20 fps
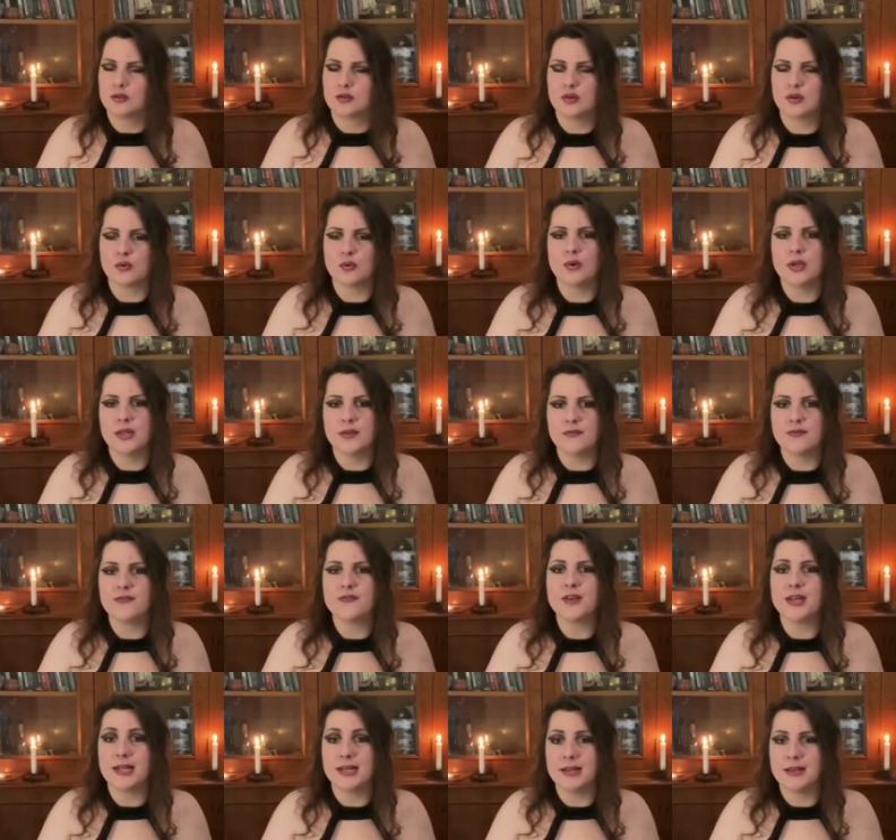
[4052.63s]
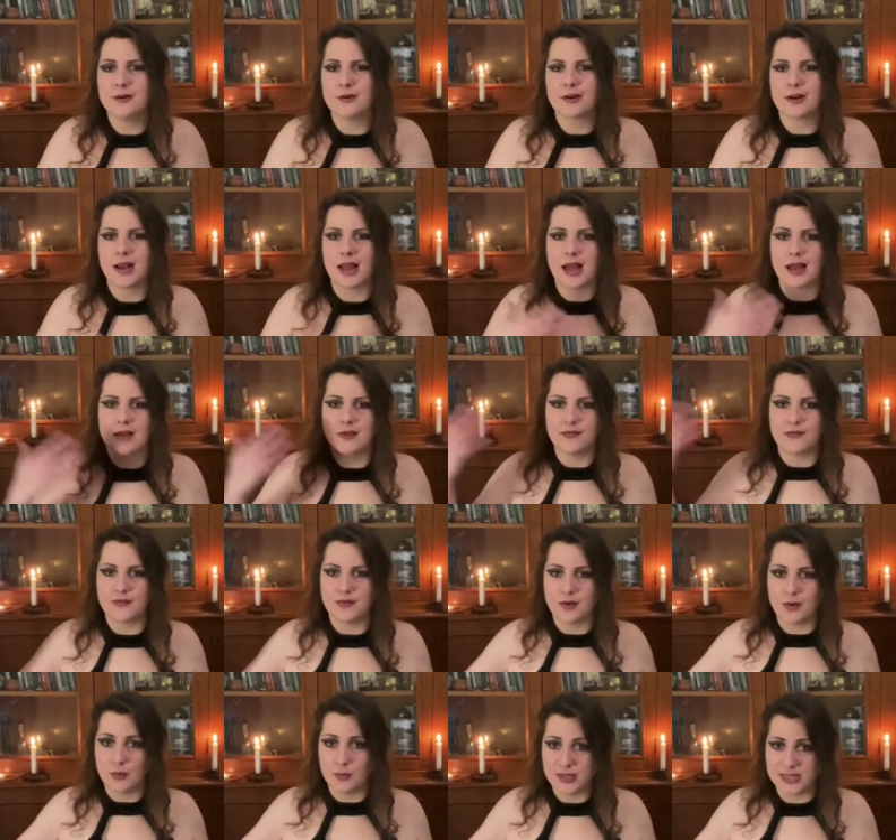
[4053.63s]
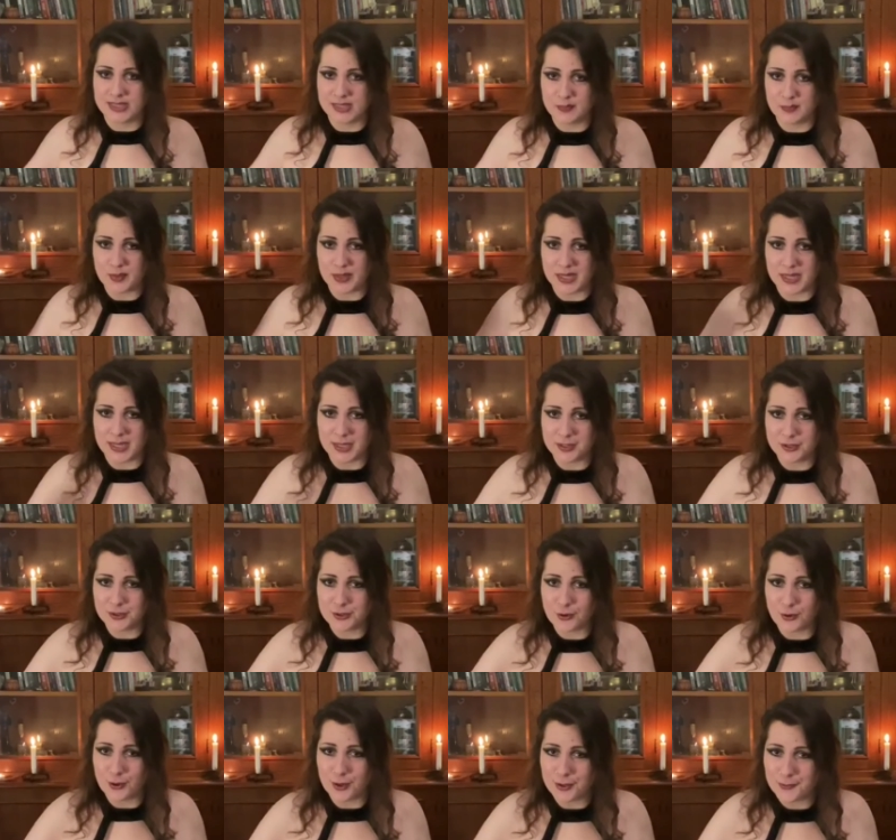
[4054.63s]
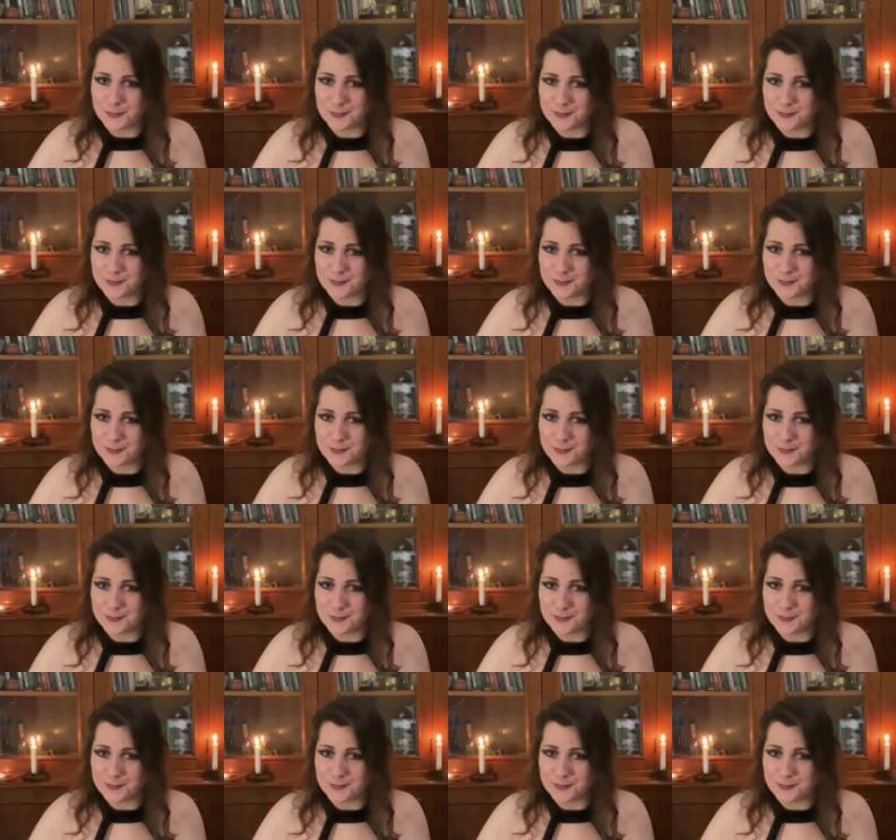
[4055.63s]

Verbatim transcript: truly fill your life with spring and joy.